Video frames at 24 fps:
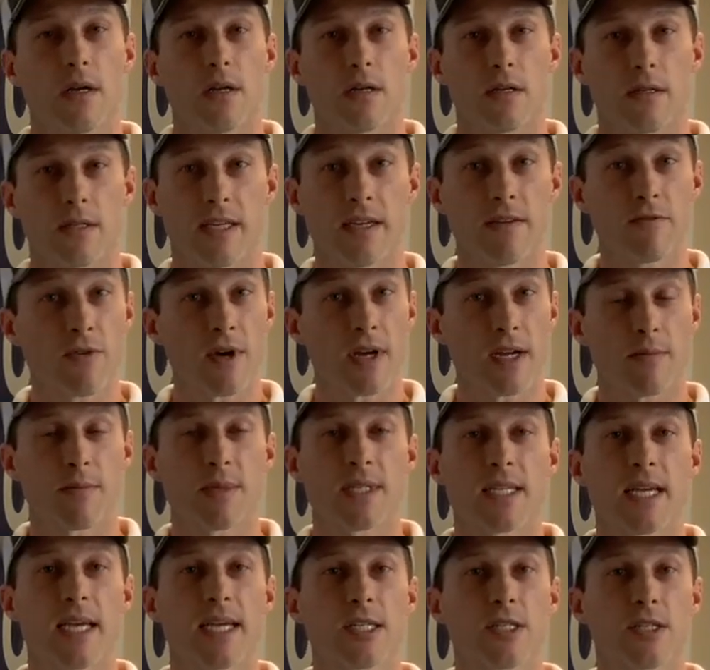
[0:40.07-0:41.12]
give
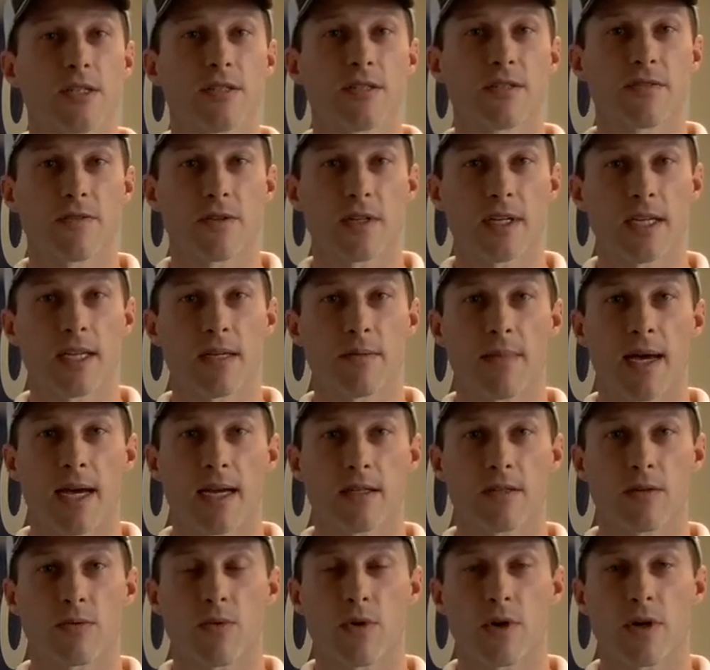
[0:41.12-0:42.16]
recommendations for getting back
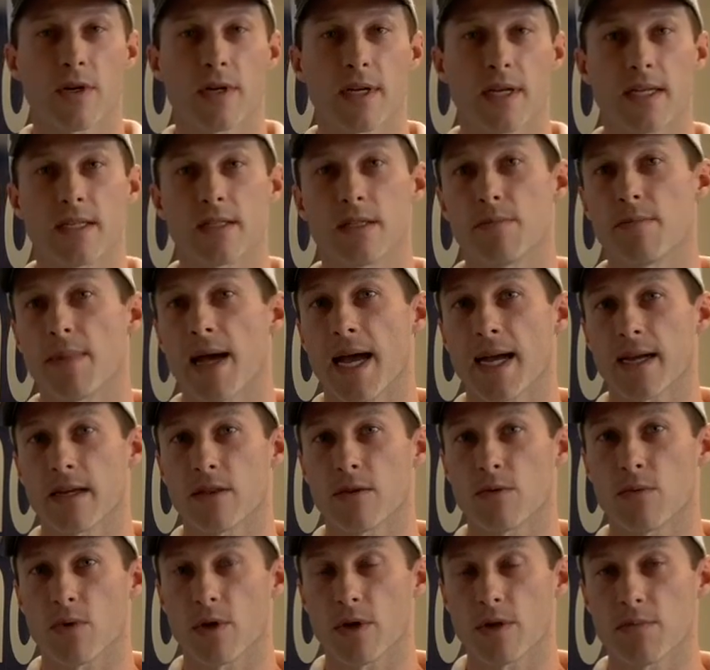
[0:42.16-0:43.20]
to work and to back in the
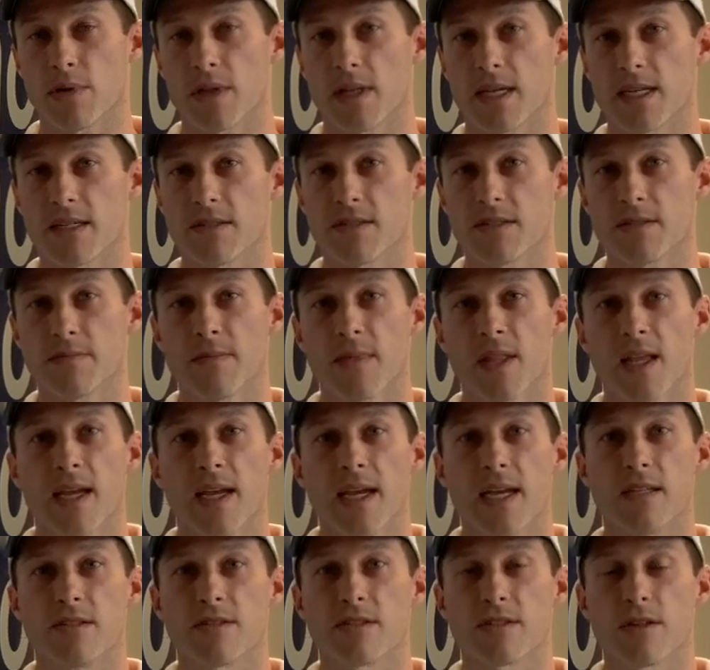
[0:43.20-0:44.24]
workplace.
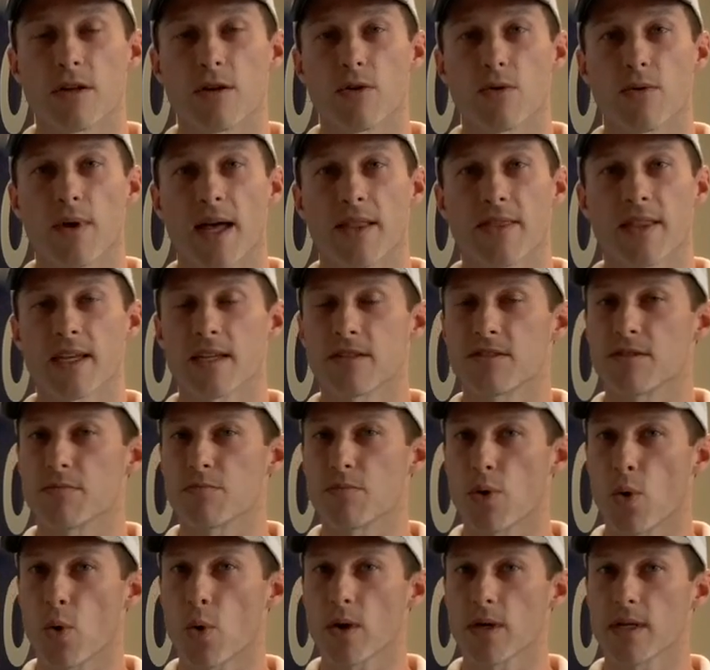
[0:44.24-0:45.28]
And so I think it's
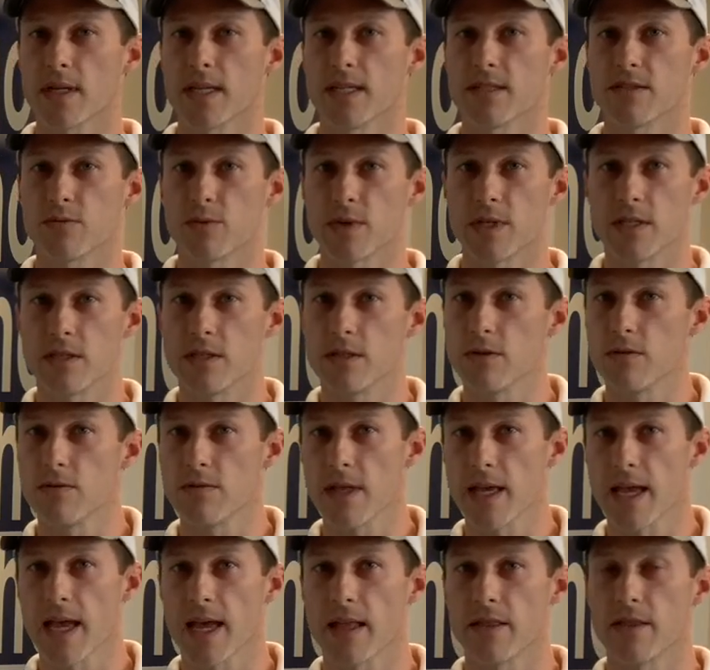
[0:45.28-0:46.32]
important as we do
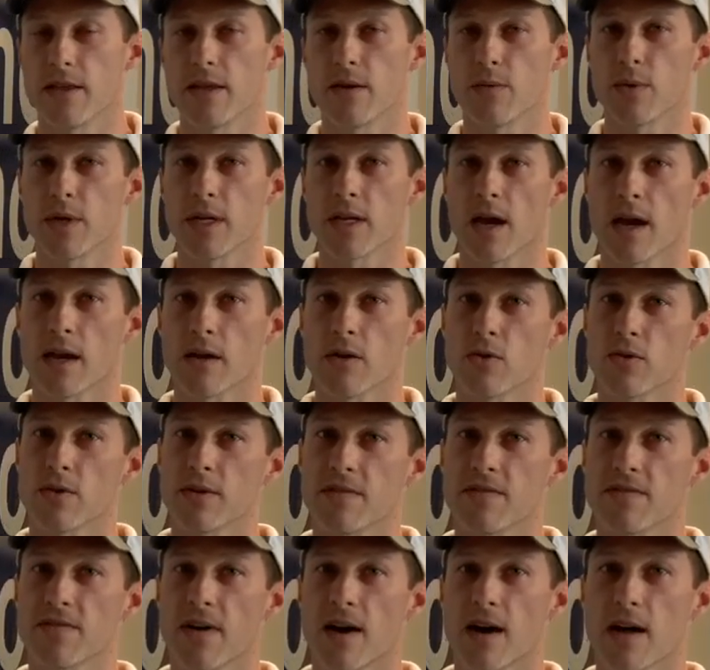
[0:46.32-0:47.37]
that we not only
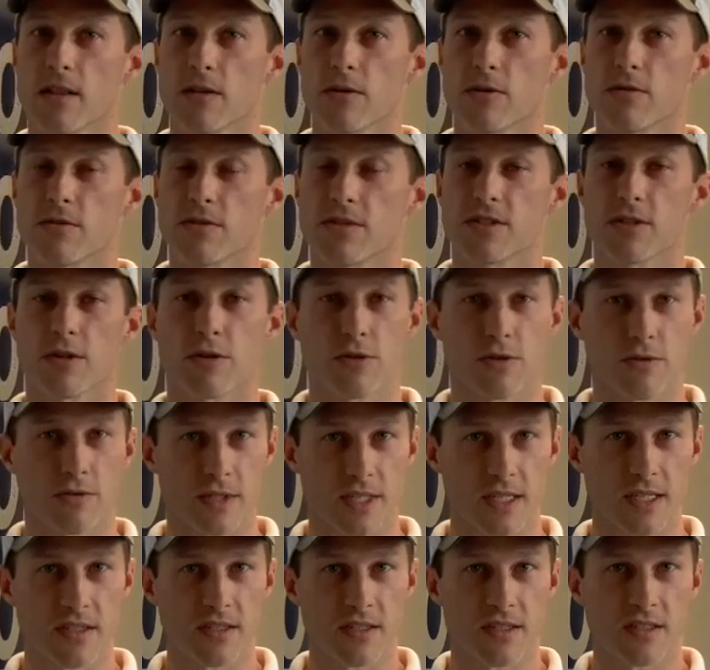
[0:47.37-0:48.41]
follow the social
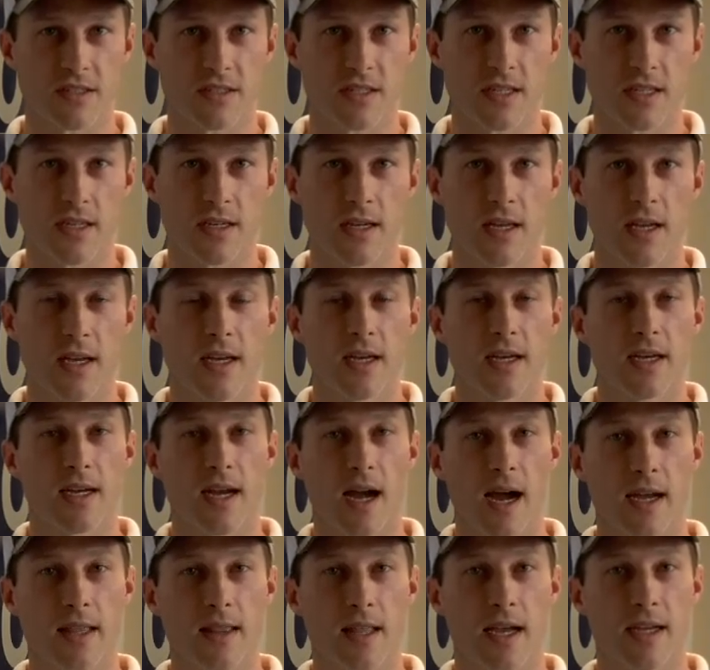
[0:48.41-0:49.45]
distancing
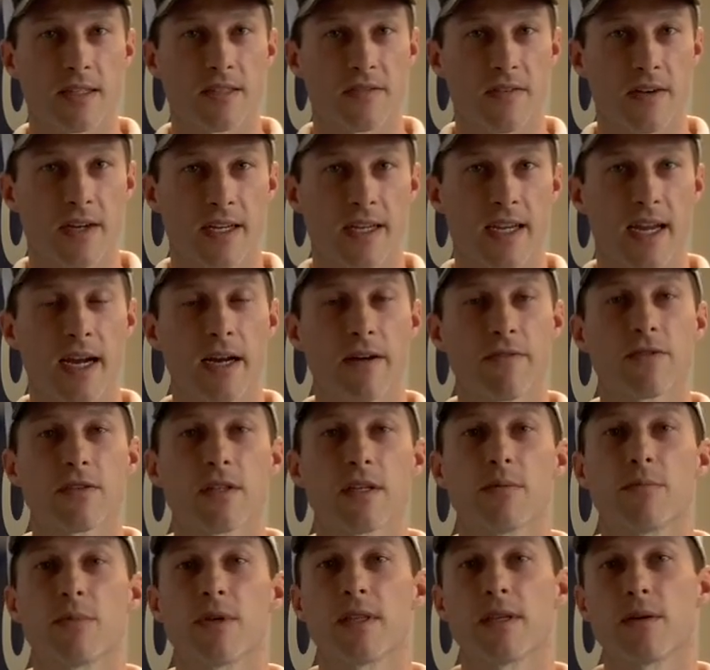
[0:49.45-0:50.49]
guidelines very carefully,
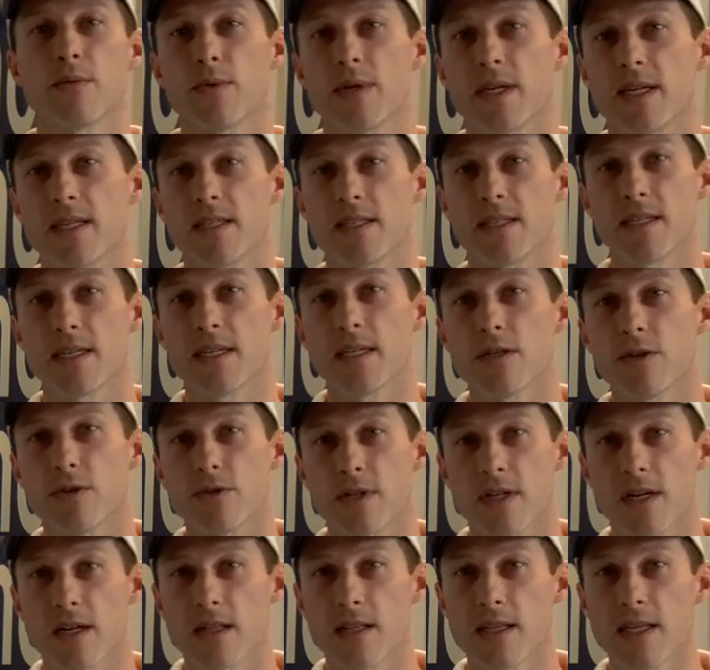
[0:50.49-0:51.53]
but that we continue to
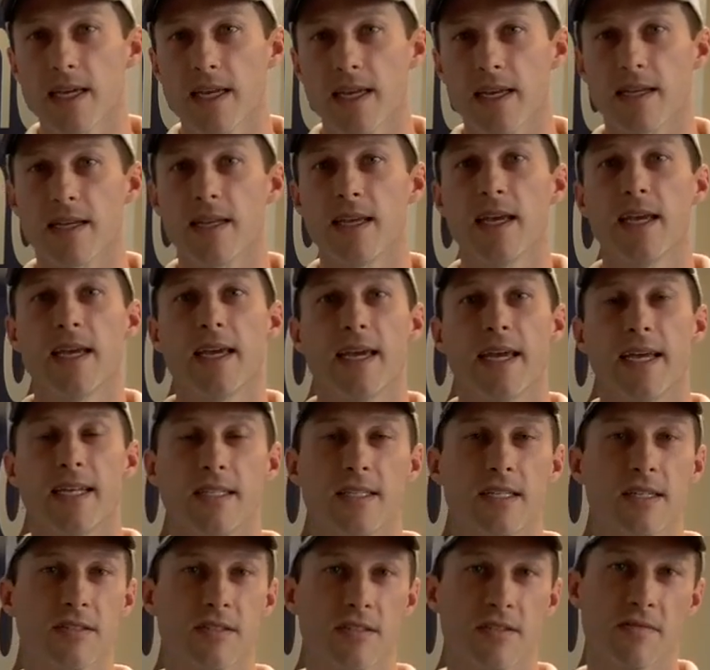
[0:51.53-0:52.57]
clean and
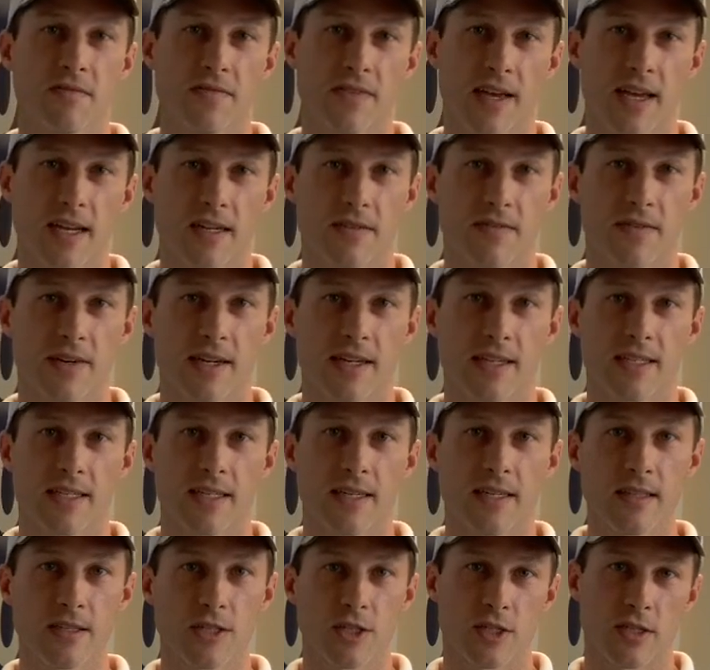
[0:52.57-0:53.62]
disinfect very
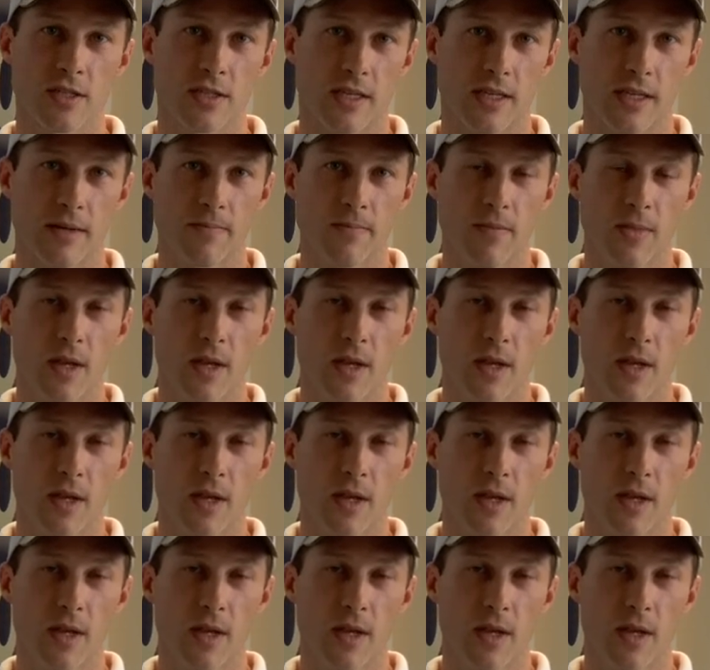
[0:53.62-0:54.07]
diligently.